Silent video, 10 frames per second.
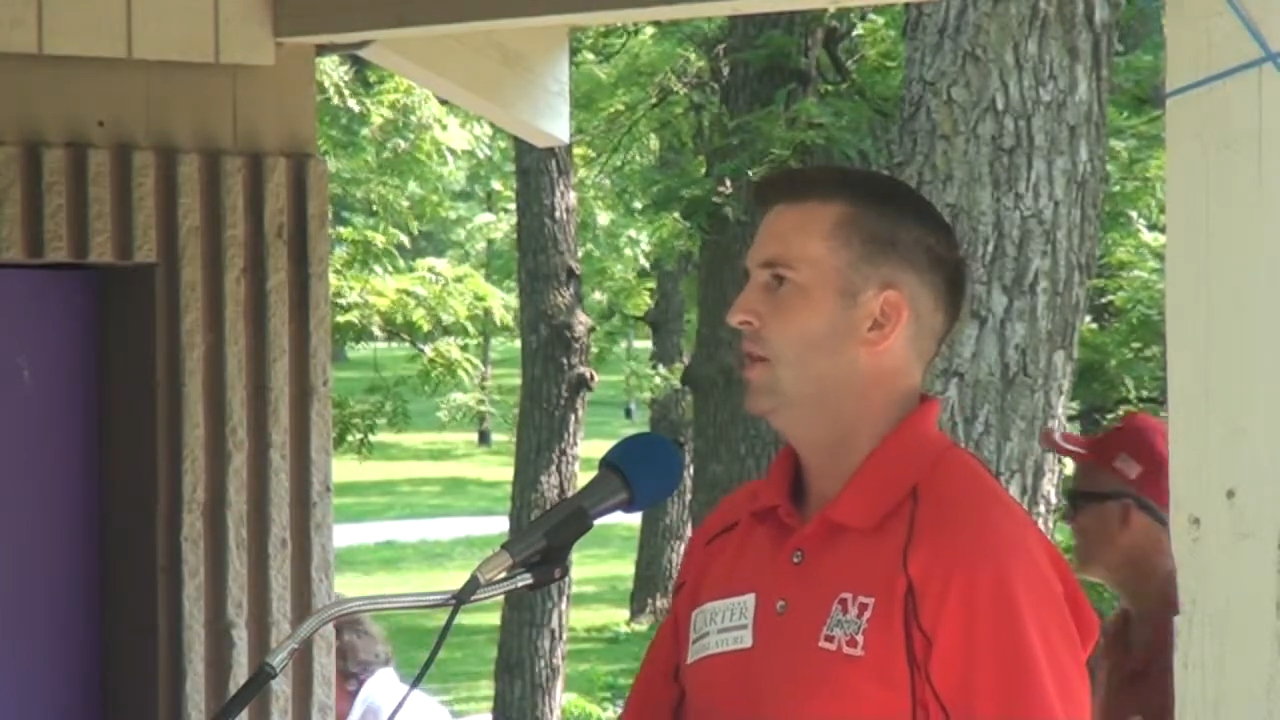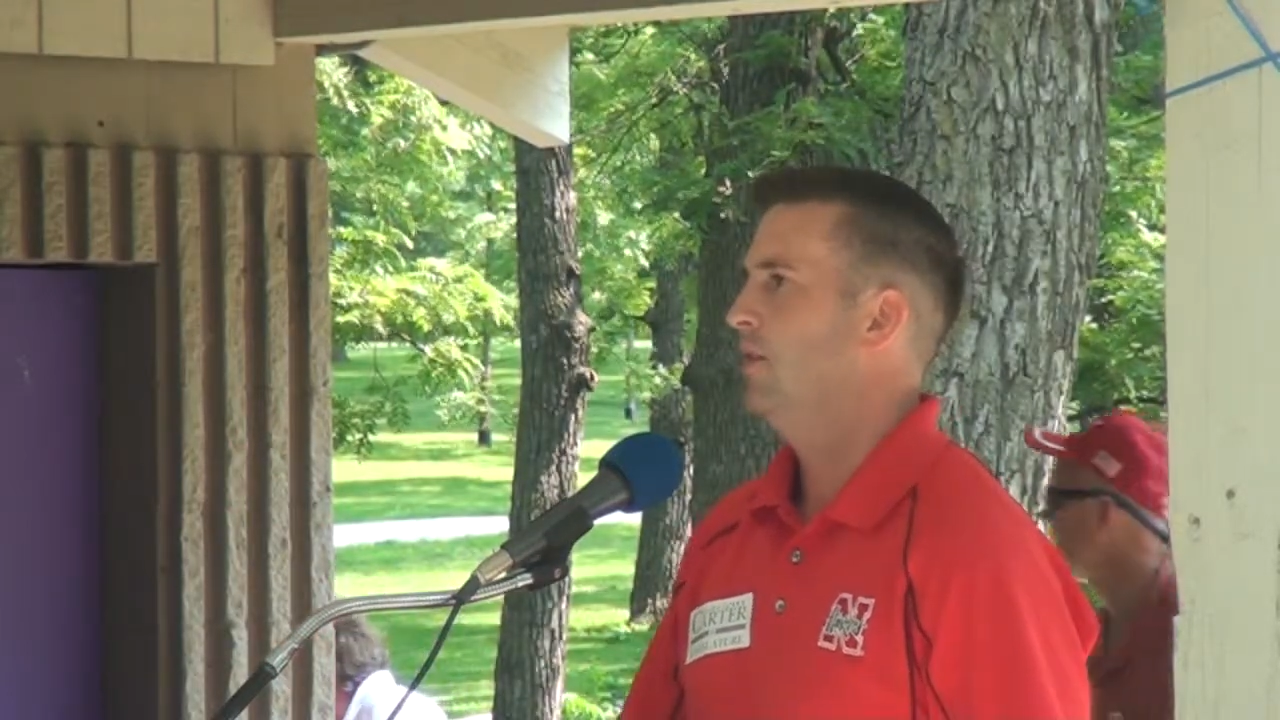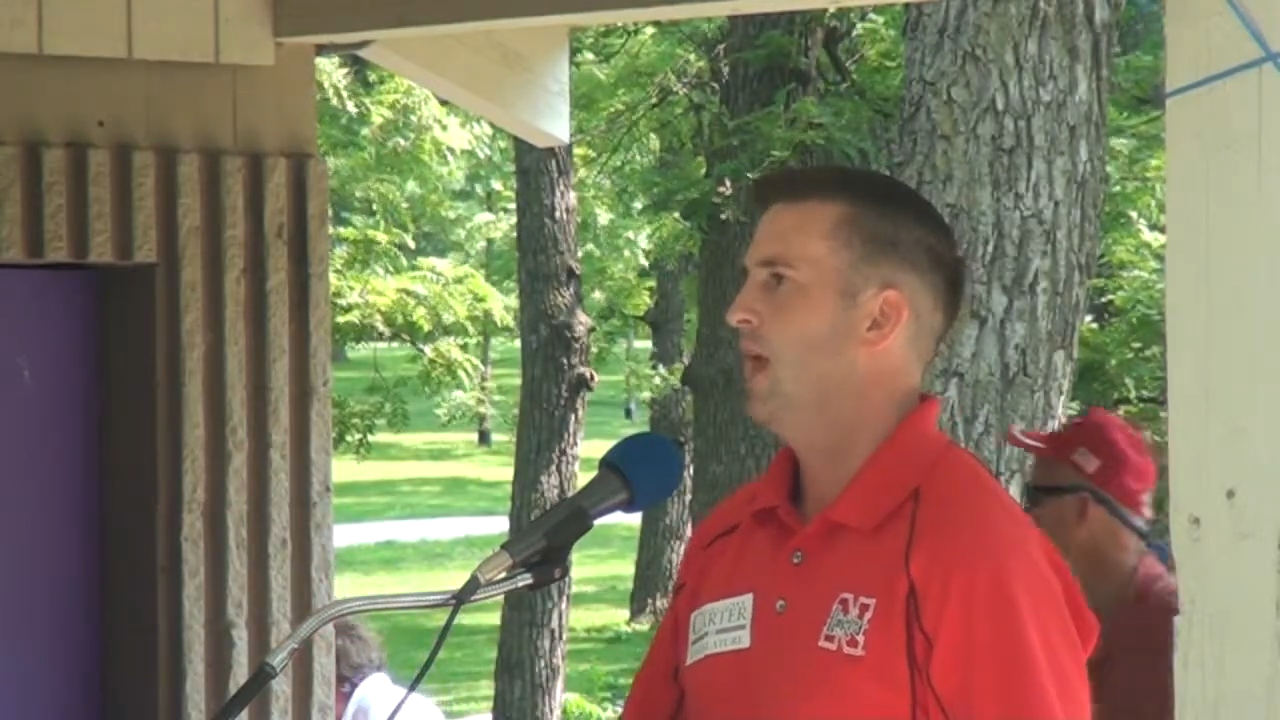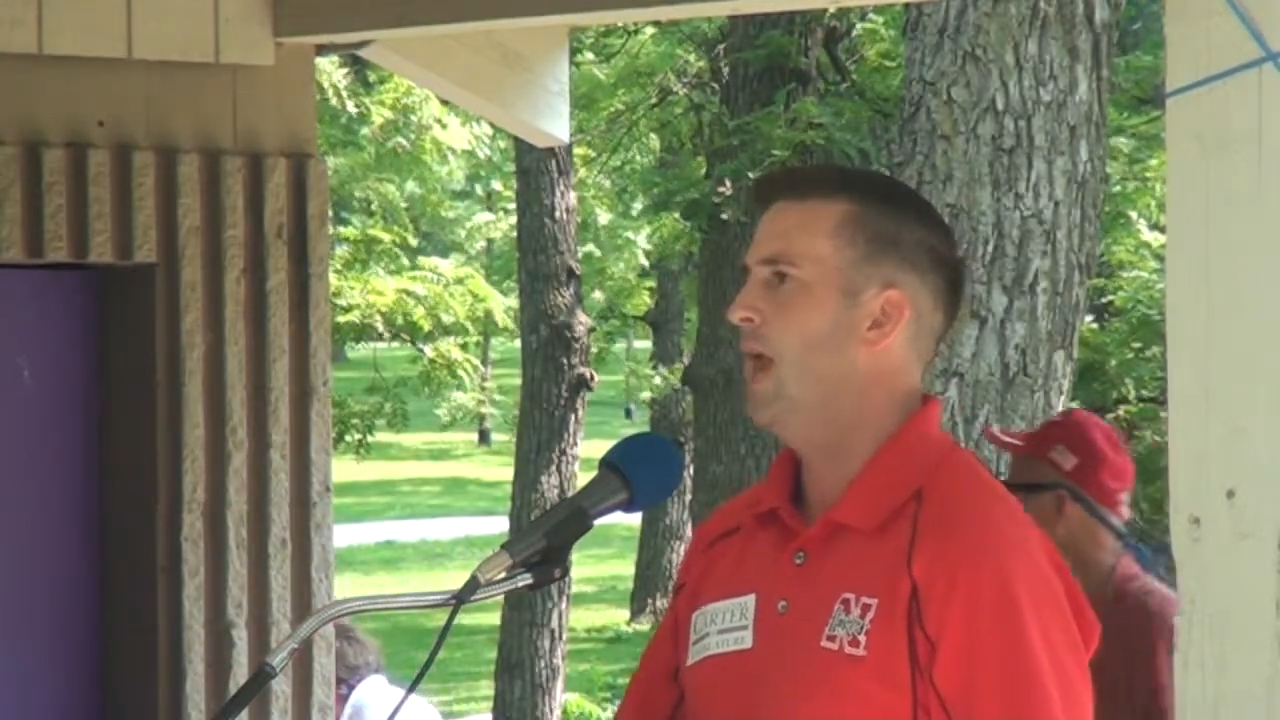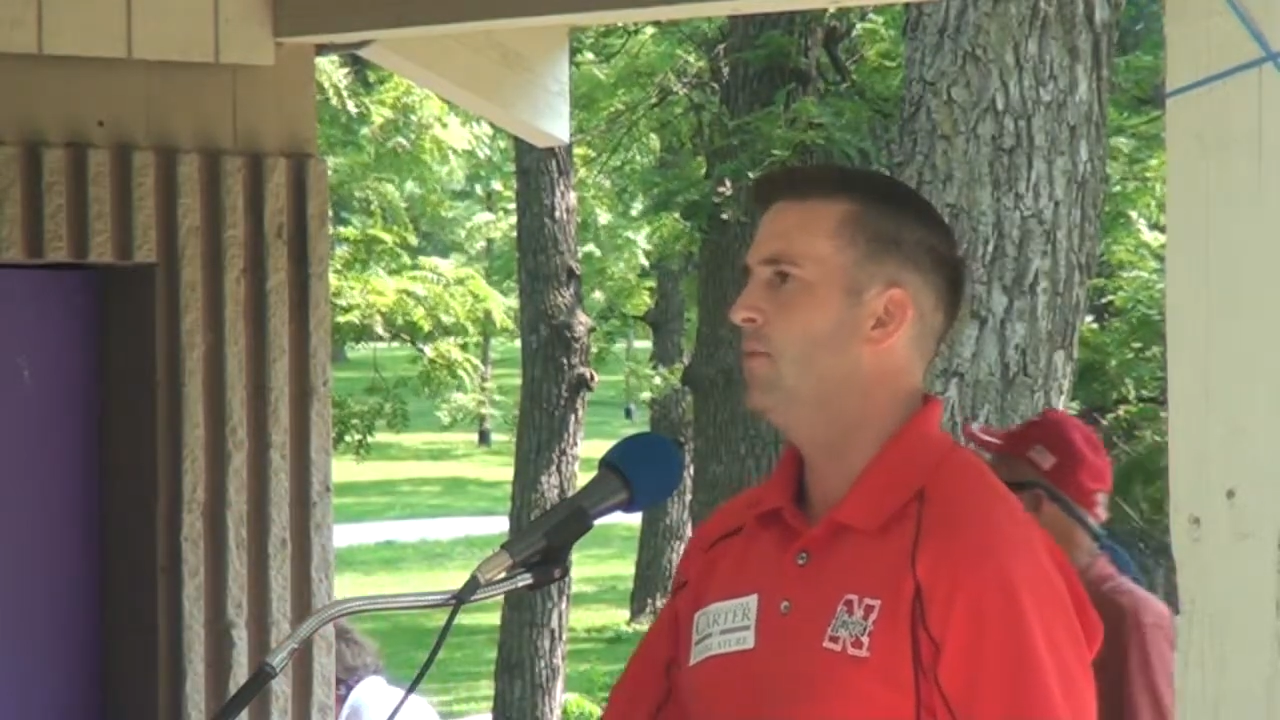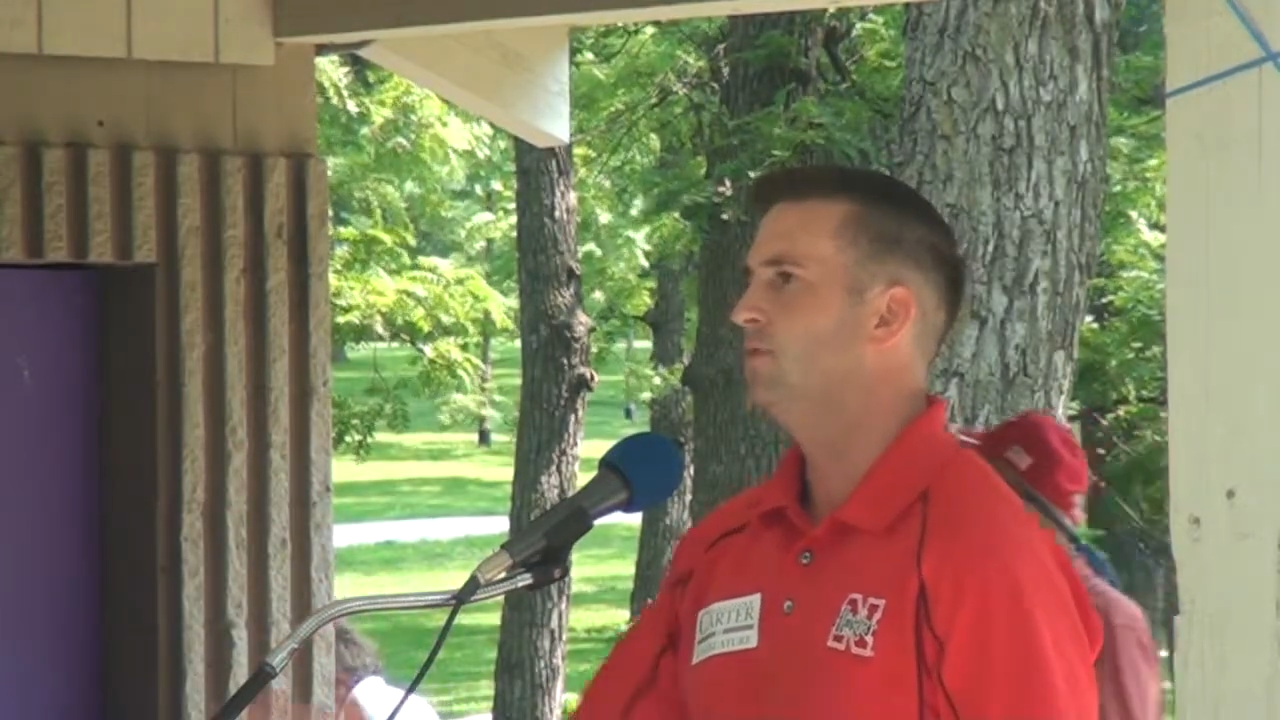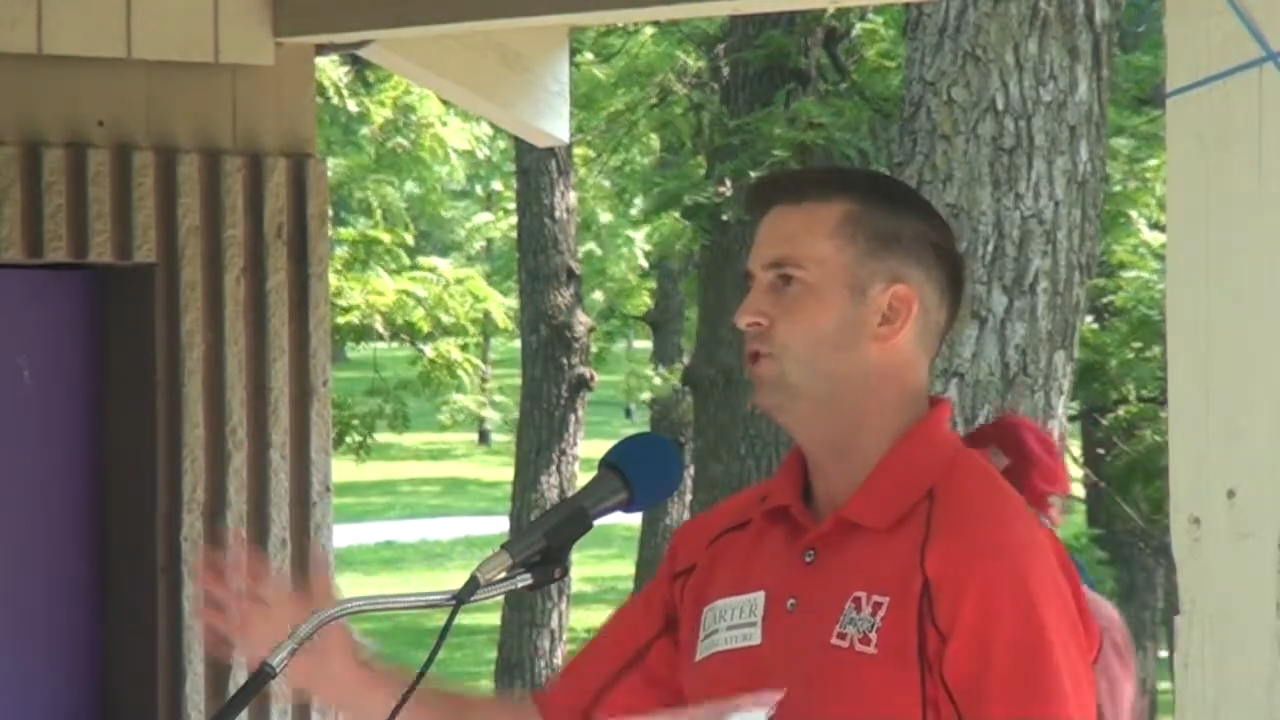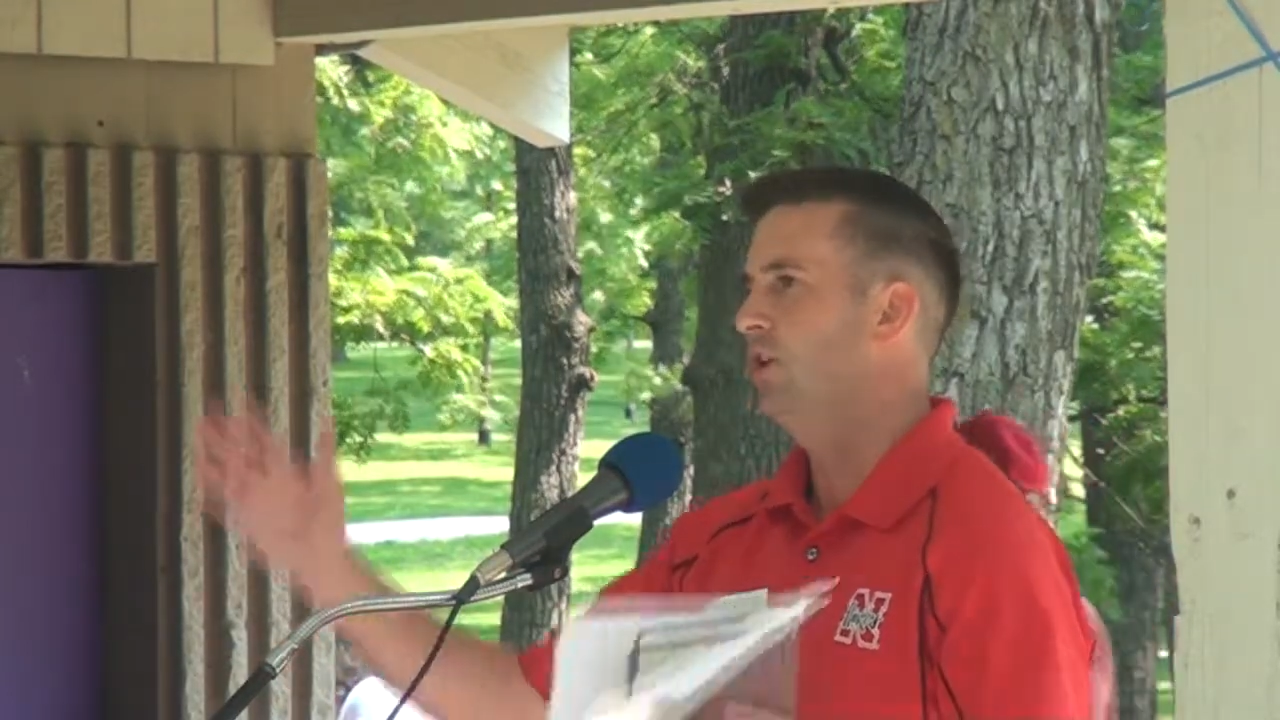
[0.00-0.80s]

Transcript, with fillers: The name of